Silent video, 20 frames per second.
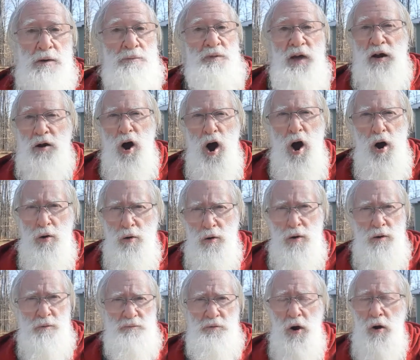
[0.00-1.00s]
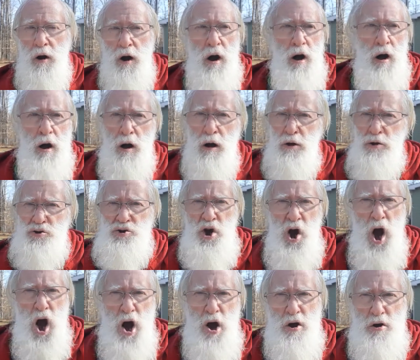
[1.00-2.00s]
that, they're all
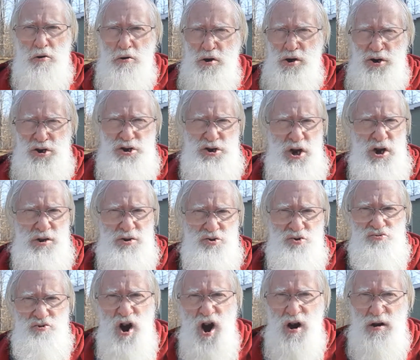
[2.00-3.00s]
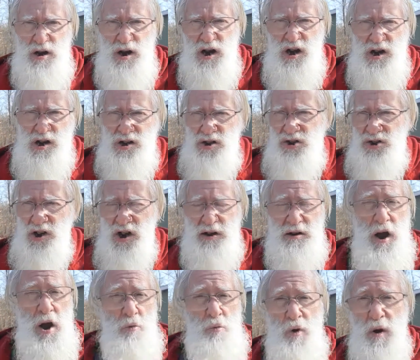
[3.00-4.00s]
terrorists and druggies
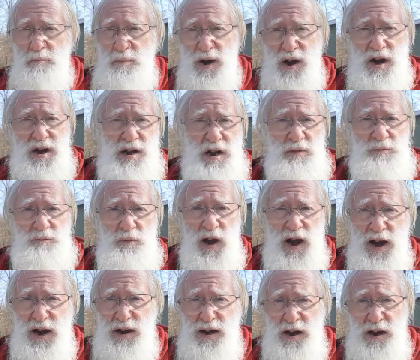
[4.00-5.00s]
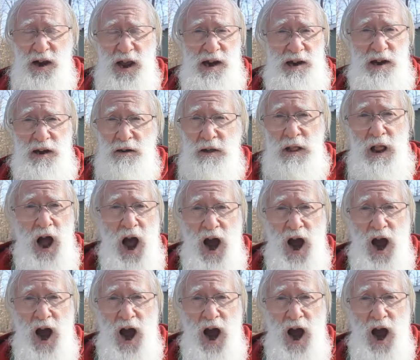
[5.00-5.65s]
and we're being invaded and then